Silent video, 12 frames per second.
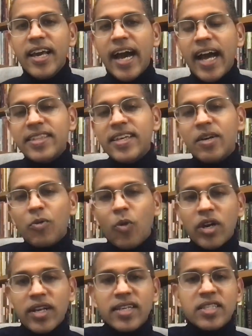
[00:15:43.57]
I think
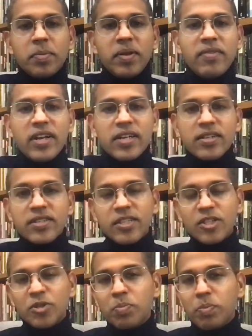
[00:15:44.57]
what Isabel
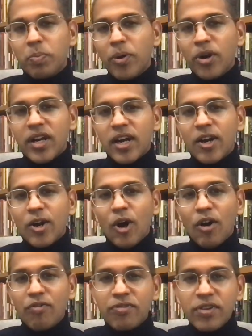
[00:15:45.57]
Wilkerson's book
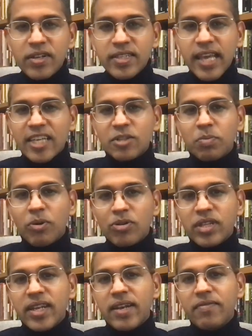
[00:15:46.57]
offers as
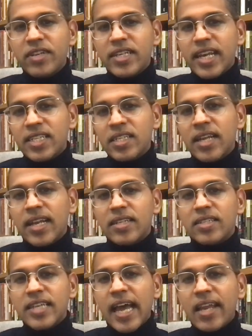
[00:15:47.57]
both an invitation and
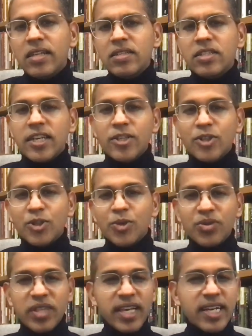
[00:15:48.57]
a challenge is
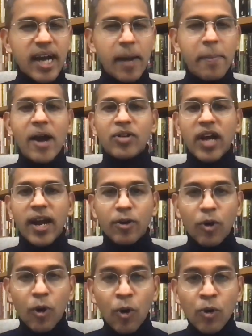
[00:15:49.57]
to think about
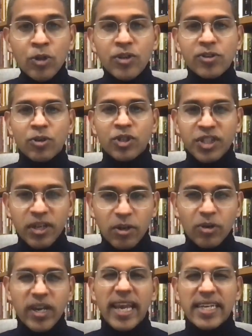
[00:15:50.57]
our own social
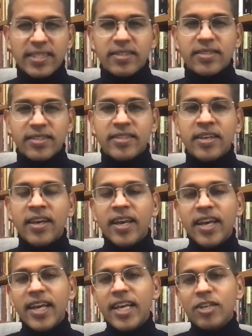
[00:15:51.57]
locations,
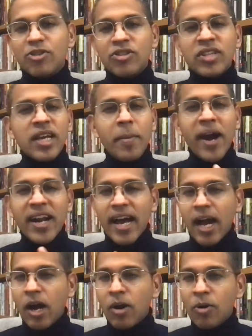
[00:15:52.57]
is to think about
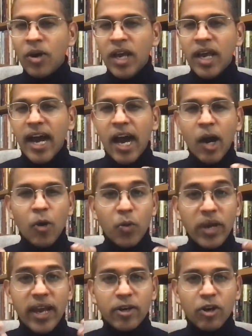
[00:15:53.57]
how
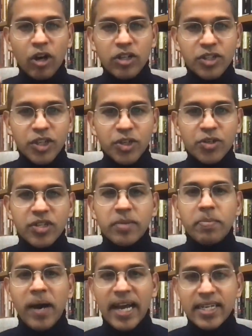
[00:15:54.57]
we are
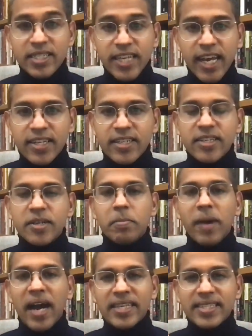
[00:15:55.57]
constituted by gender,
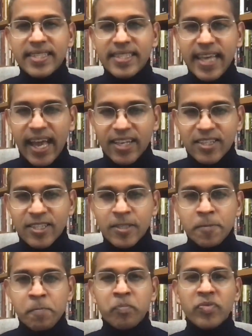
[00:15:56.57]
by
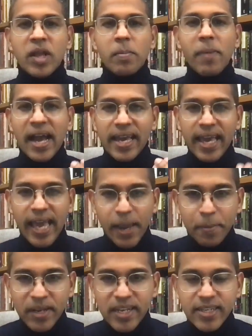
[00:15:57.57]
sex, by
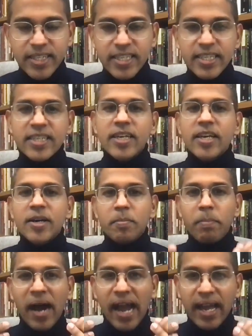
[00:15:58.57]
ability,
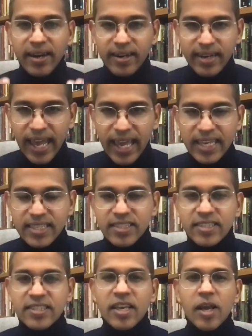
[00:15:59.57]
by
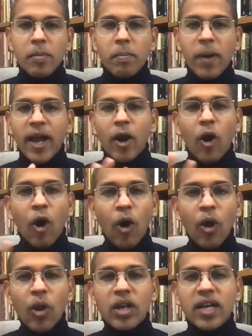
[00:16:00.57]
race, by
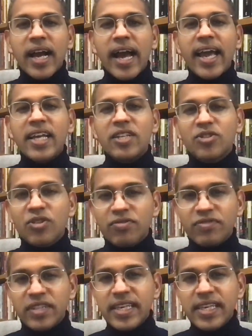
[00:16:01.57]
all kinds of